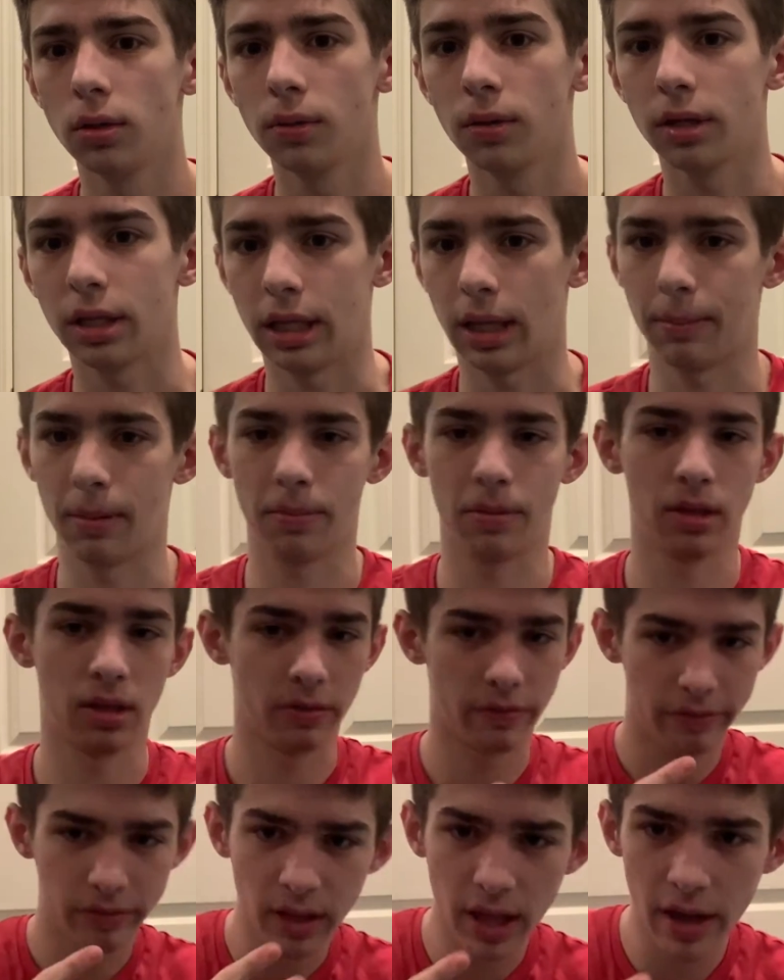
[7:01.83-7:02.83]
that maybe
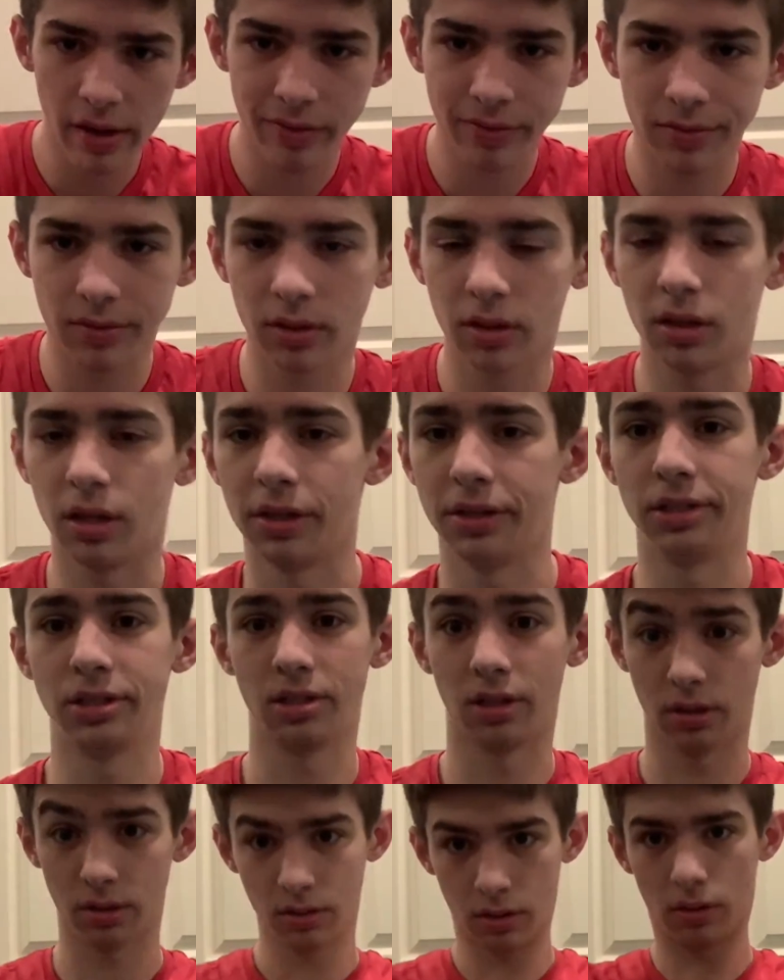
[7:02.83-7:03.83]
they've left, they just
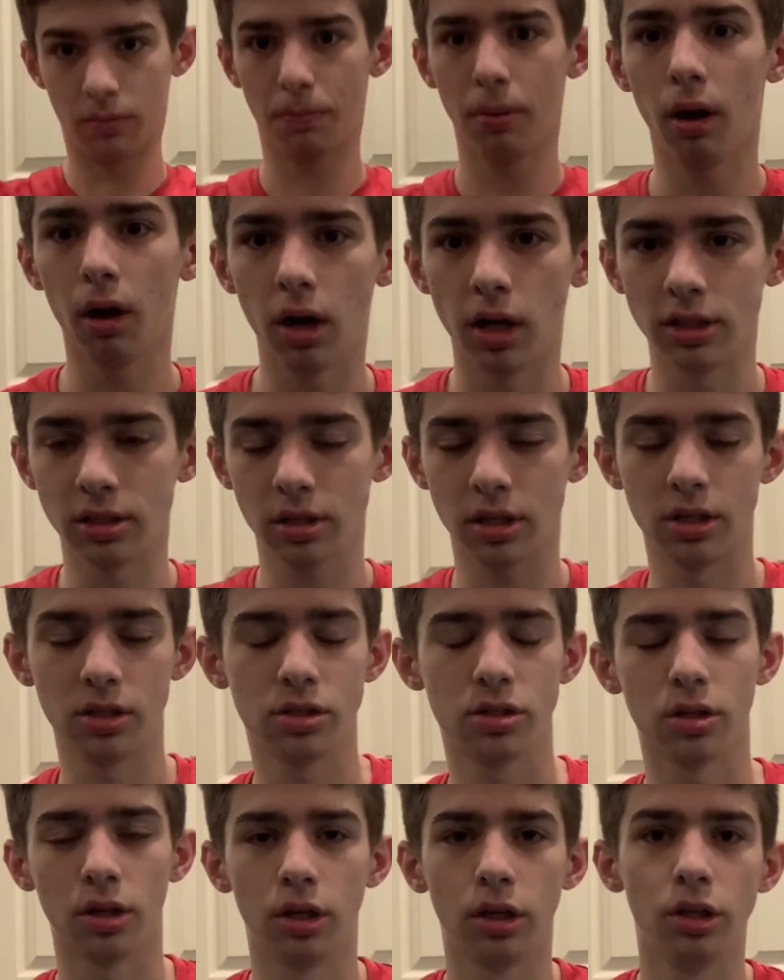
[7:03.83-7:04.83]
pause because
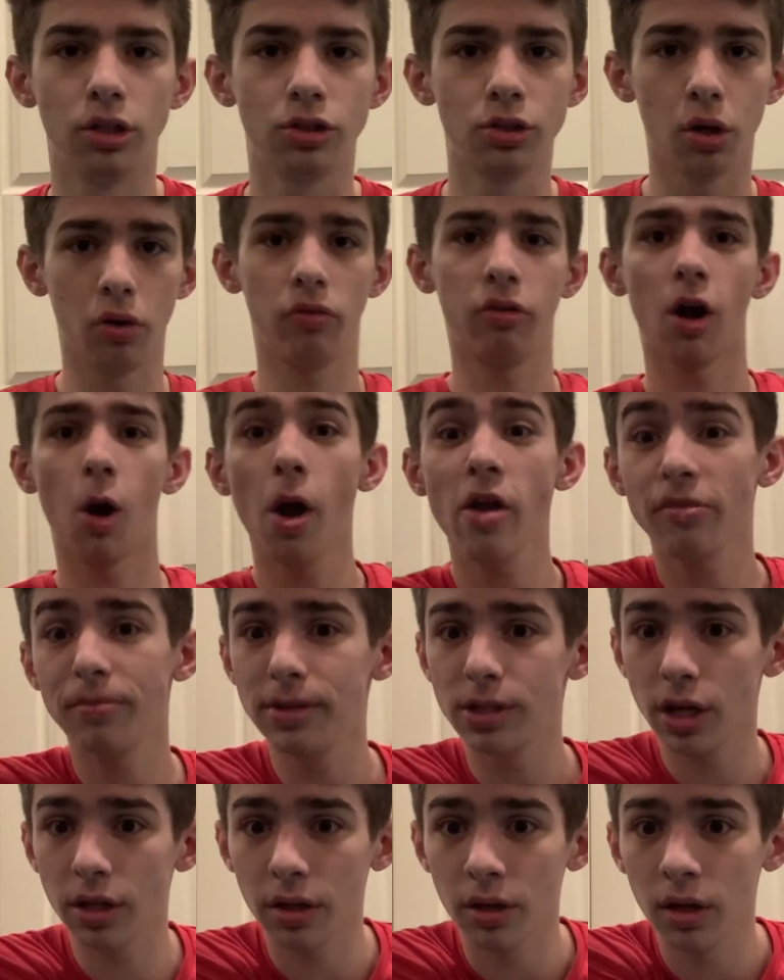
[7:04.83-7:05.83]
they're so far away from each
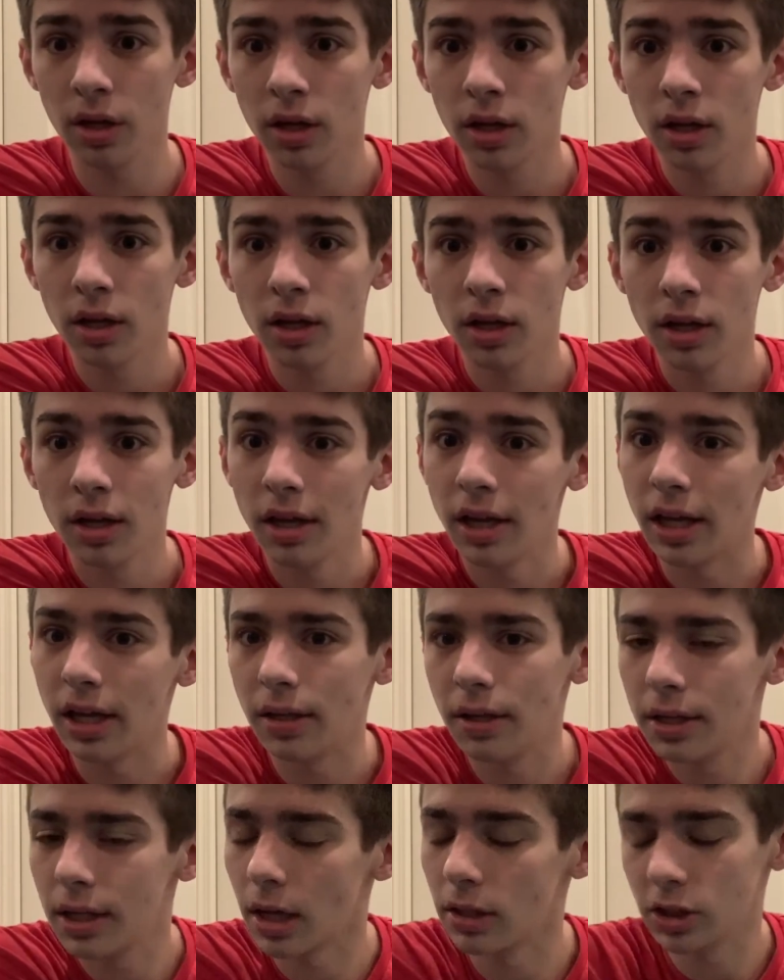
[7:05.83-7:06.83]
other in the
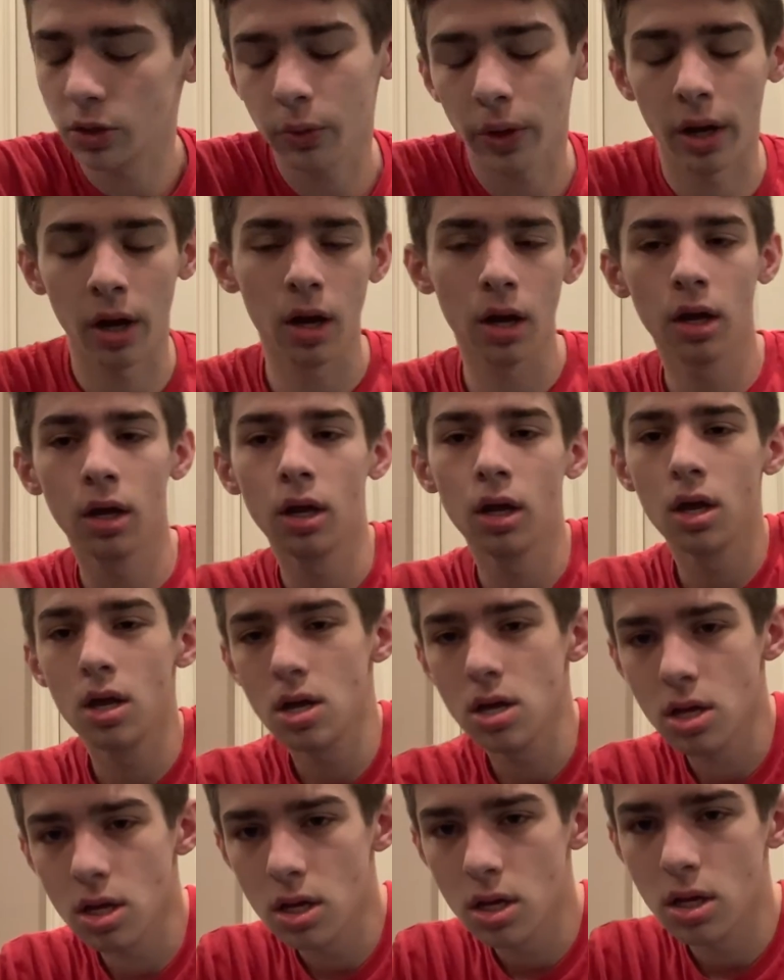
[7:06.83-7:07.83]
town square.
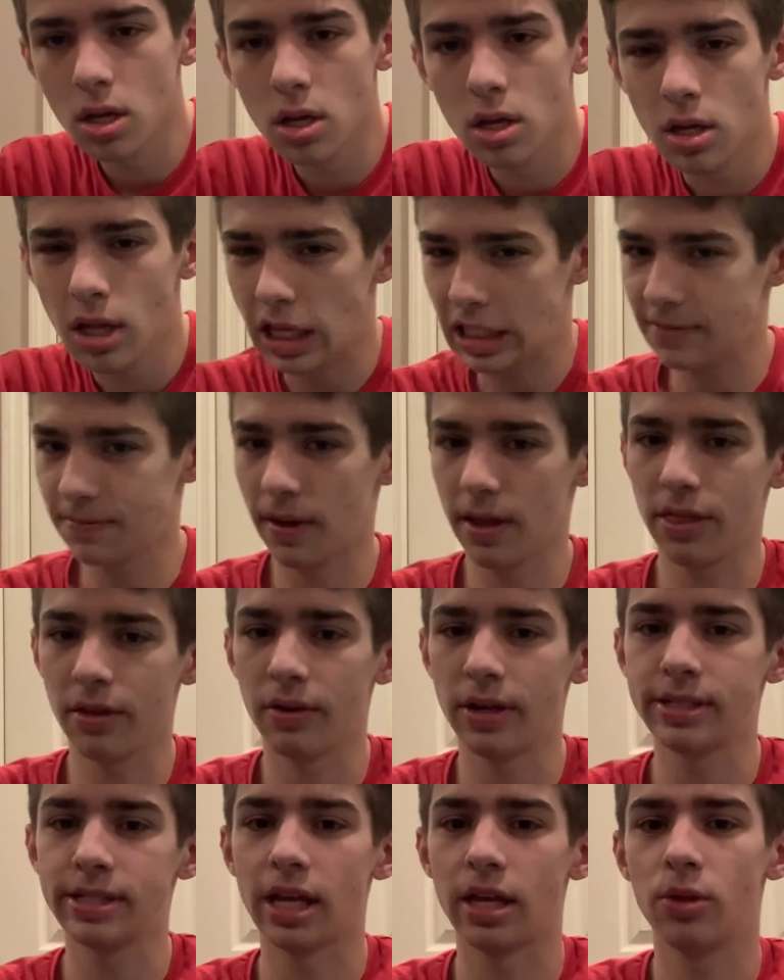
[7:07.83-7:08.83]
That's my theory,
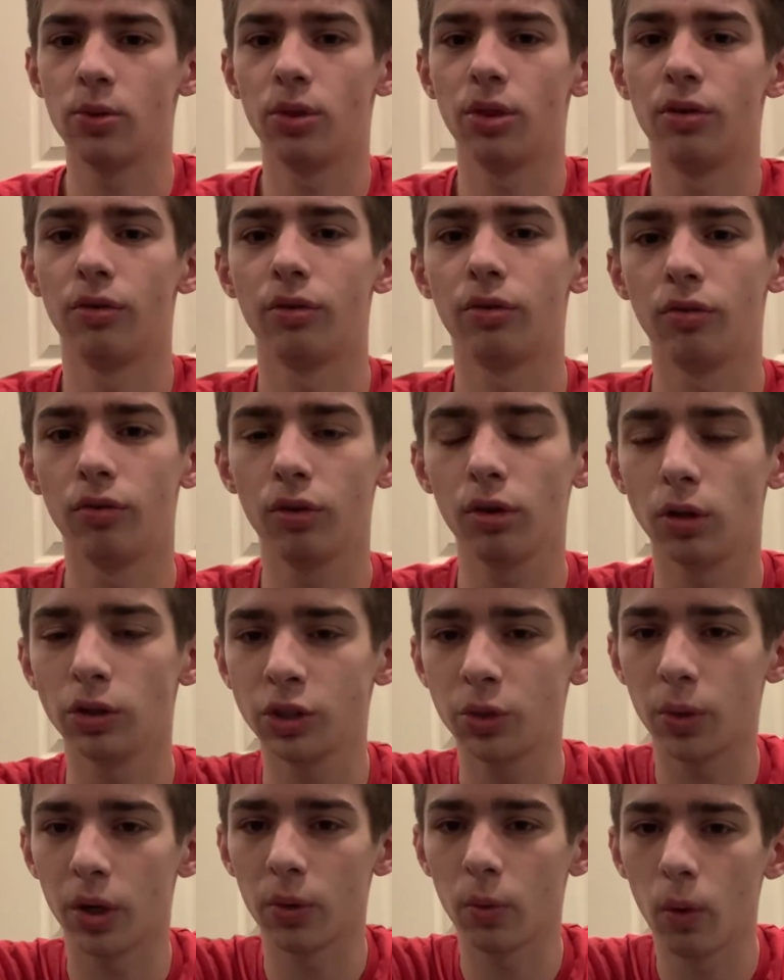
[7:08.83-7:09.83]
is that the closer
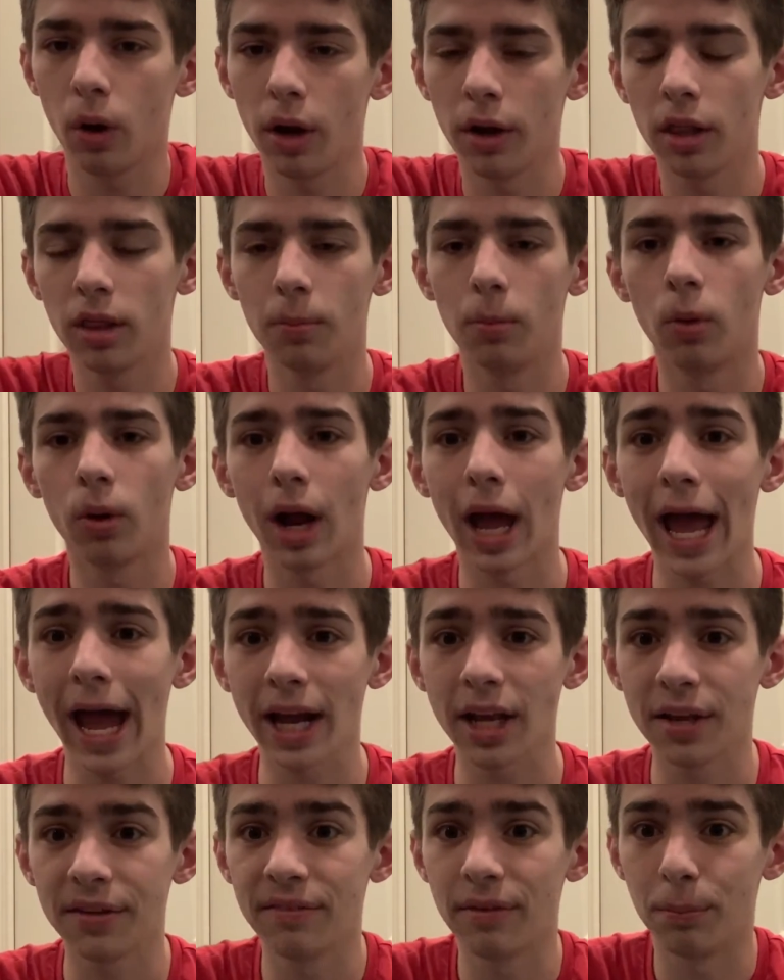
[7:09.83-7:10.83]
you are to Wanda, the more
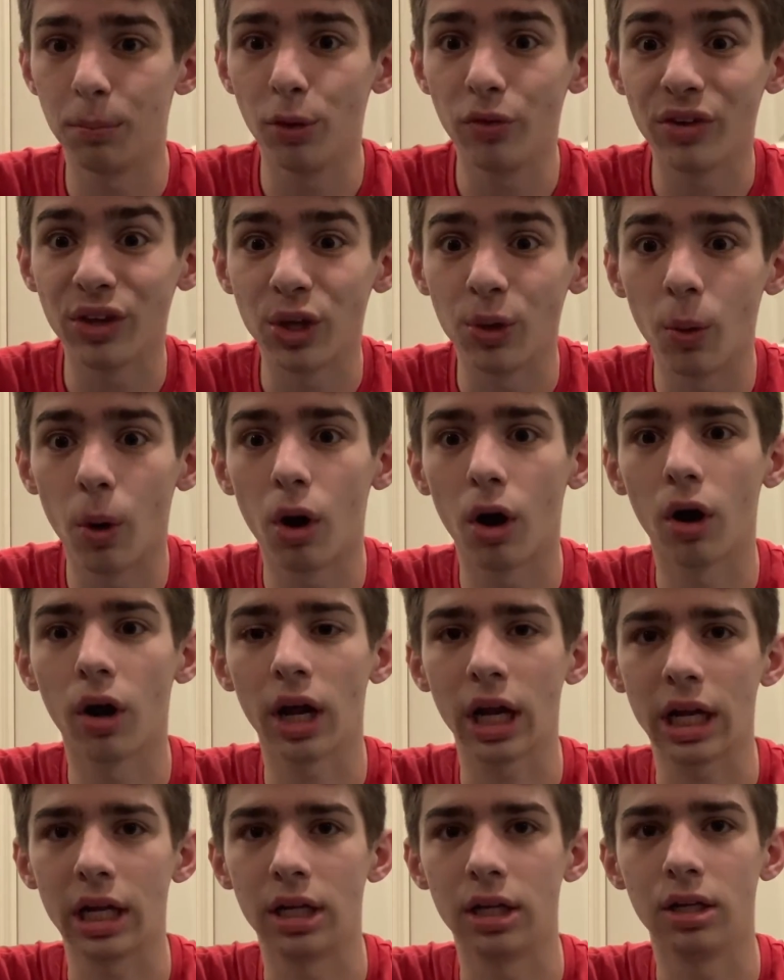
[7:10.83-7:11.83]
active and moving you are
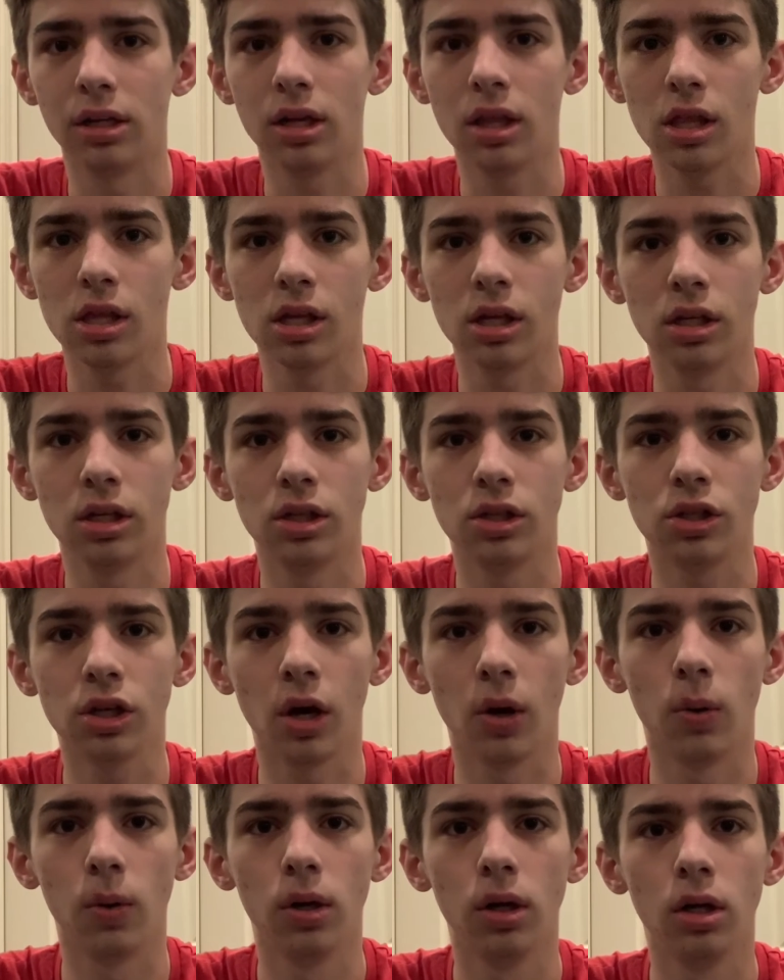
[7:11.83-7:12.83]
in the
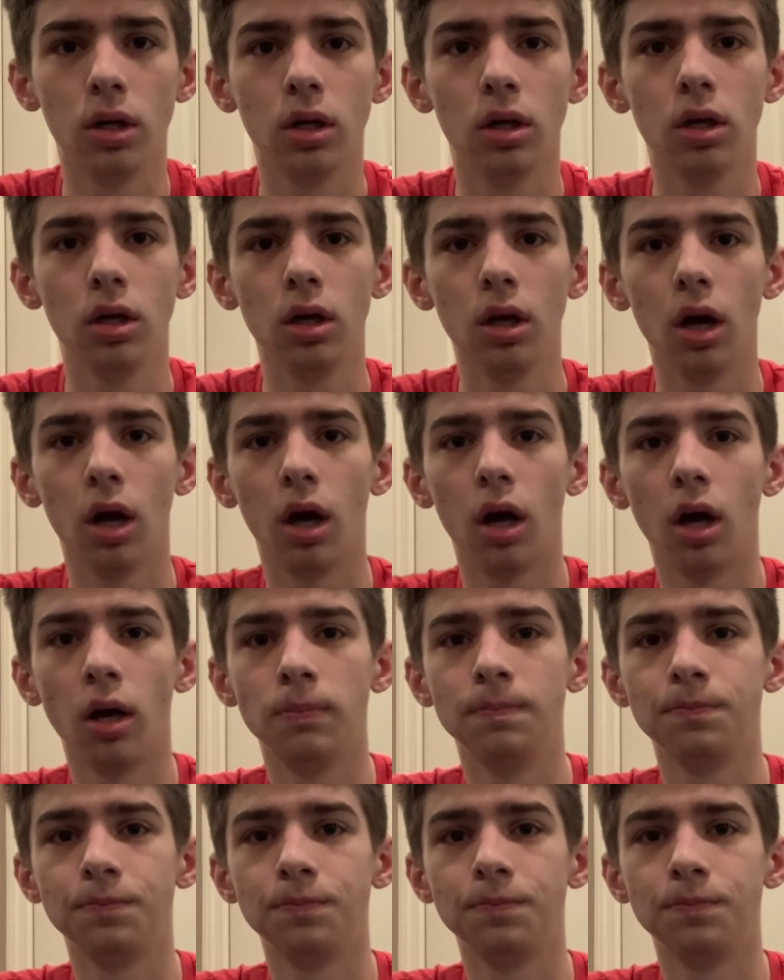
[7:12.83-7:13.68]
show. I